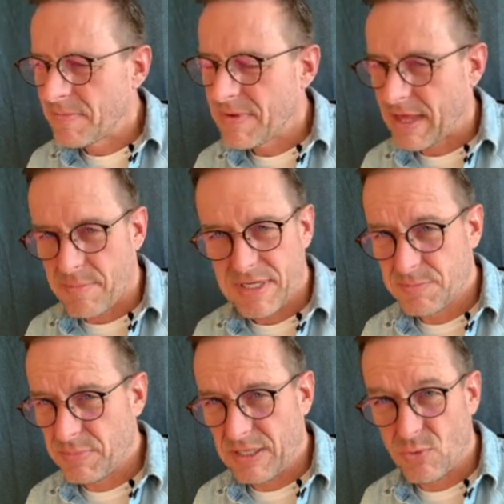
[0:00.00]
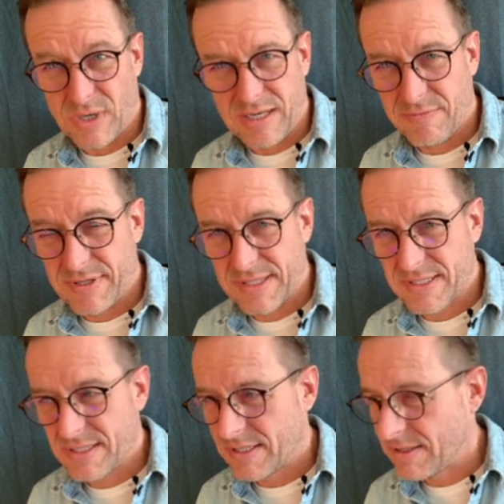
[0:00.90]
They must be
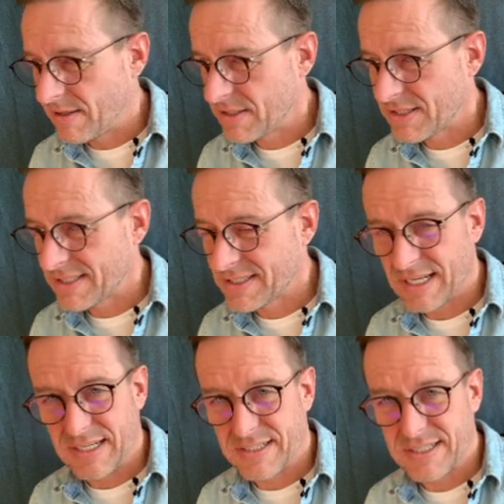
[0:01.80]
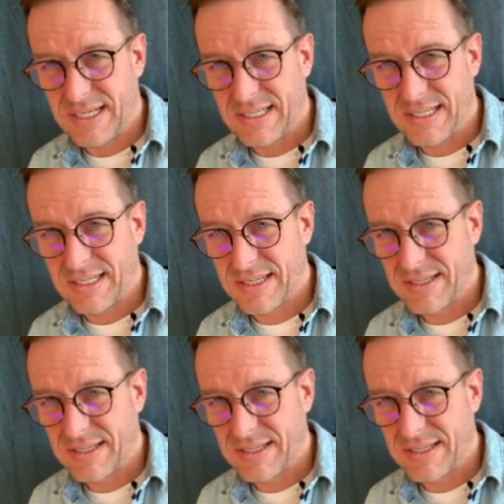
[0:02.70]
relevant, not just entertaining.